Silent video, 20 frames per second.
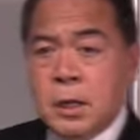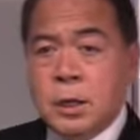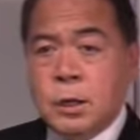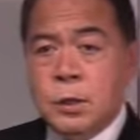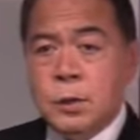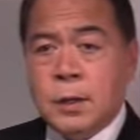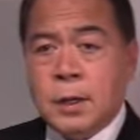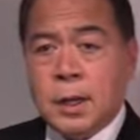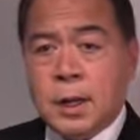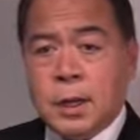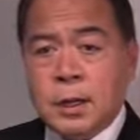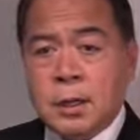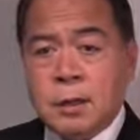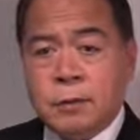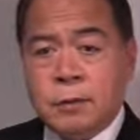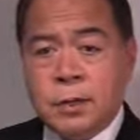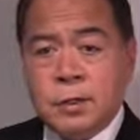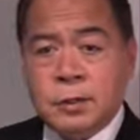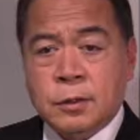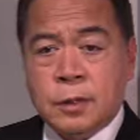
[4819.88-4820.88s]
You cannot
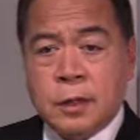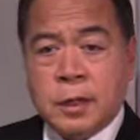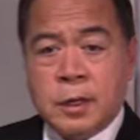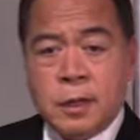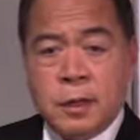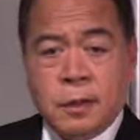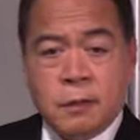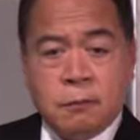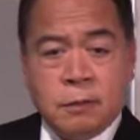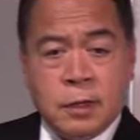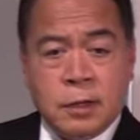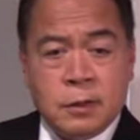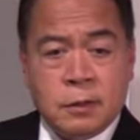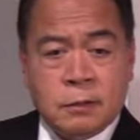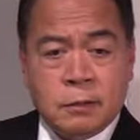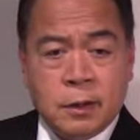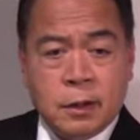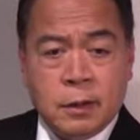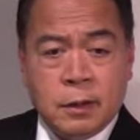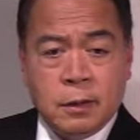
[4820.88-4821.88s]
treat your kid the way you
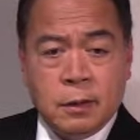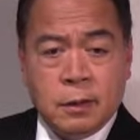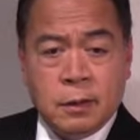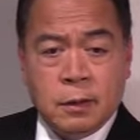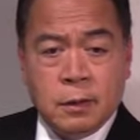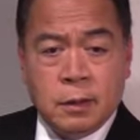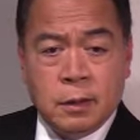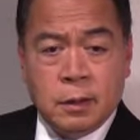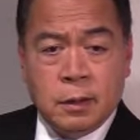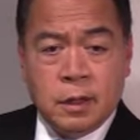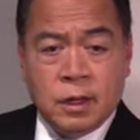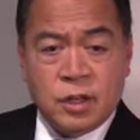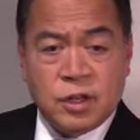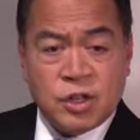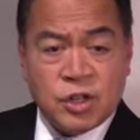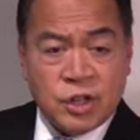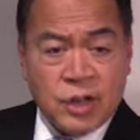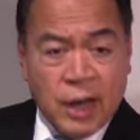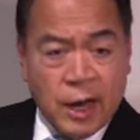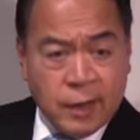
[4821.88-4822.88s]
treat a
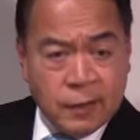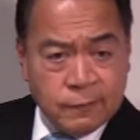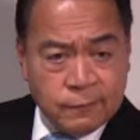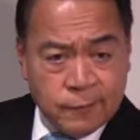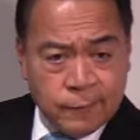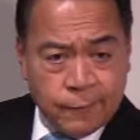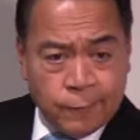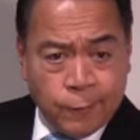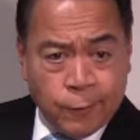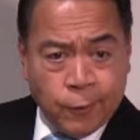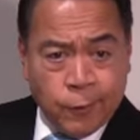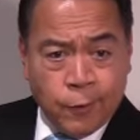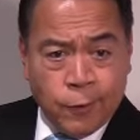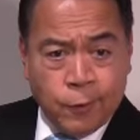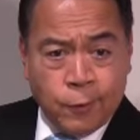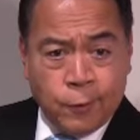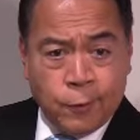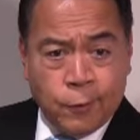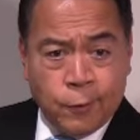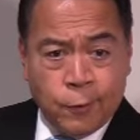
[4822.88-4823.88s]
child before
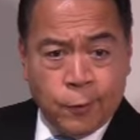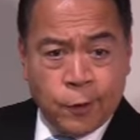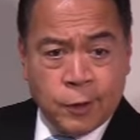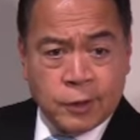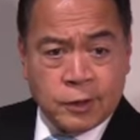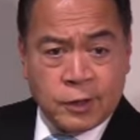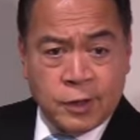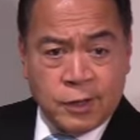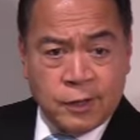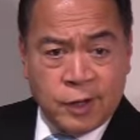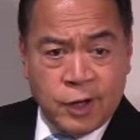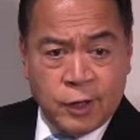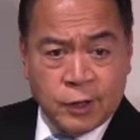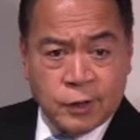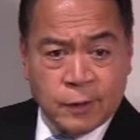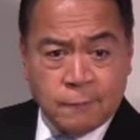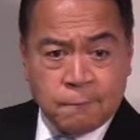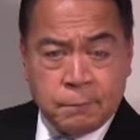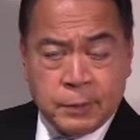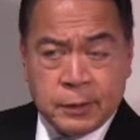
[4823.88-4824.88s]
or a
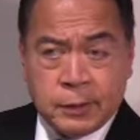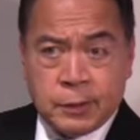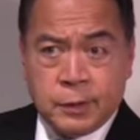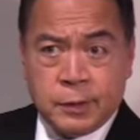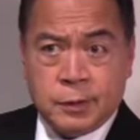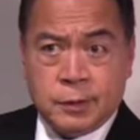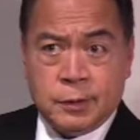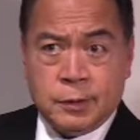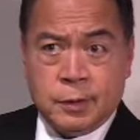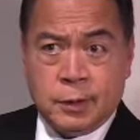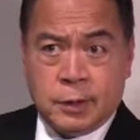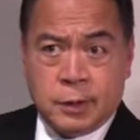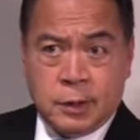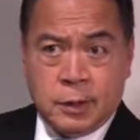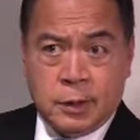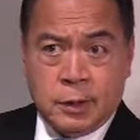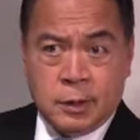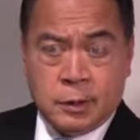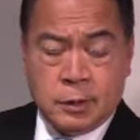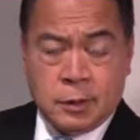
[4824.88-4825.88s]
teenager because your
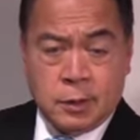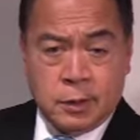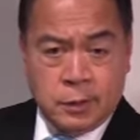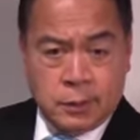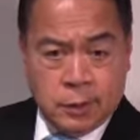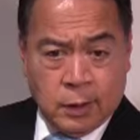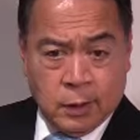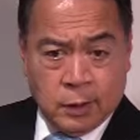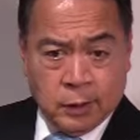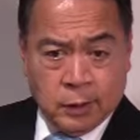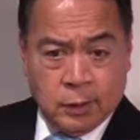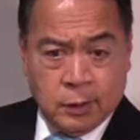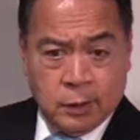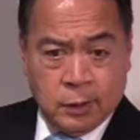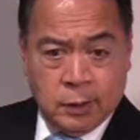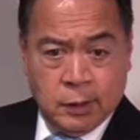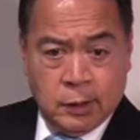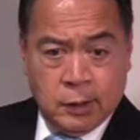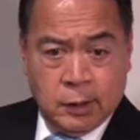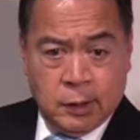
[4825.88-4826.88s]
kid is an adult.
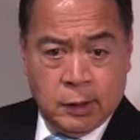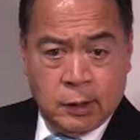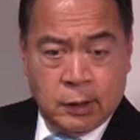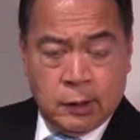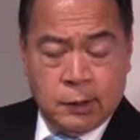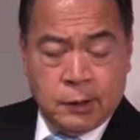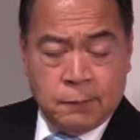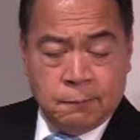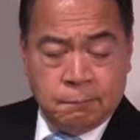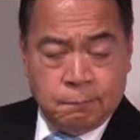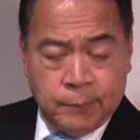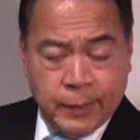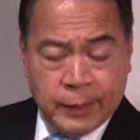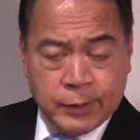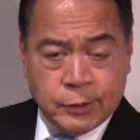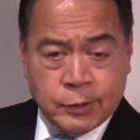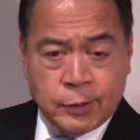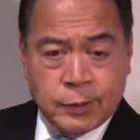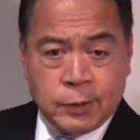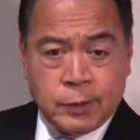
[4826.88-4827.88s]
The
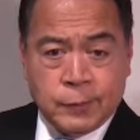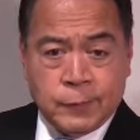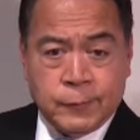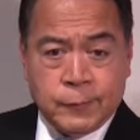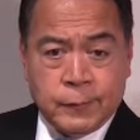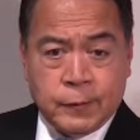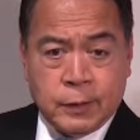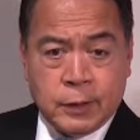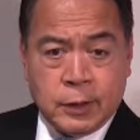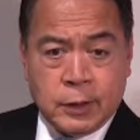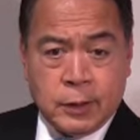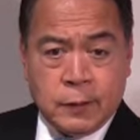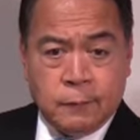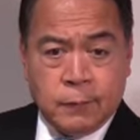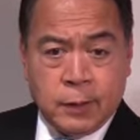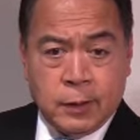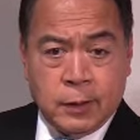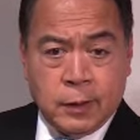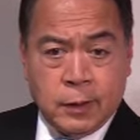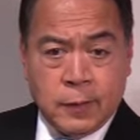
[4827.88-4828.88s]
best you can do for your kid
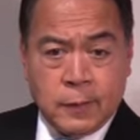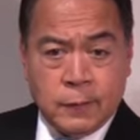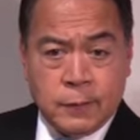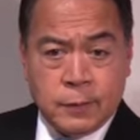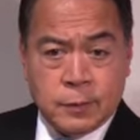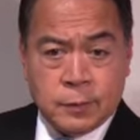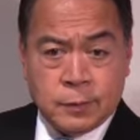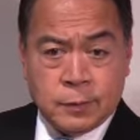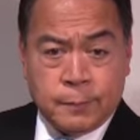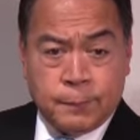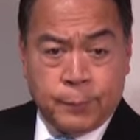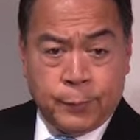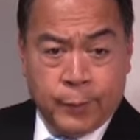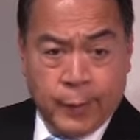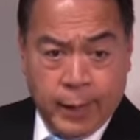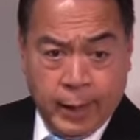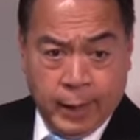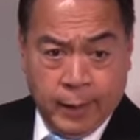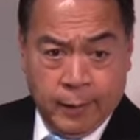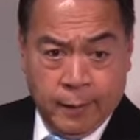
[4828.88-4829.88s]
right now is to
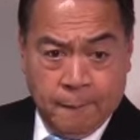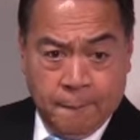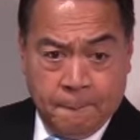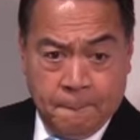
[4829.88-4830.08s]
pray.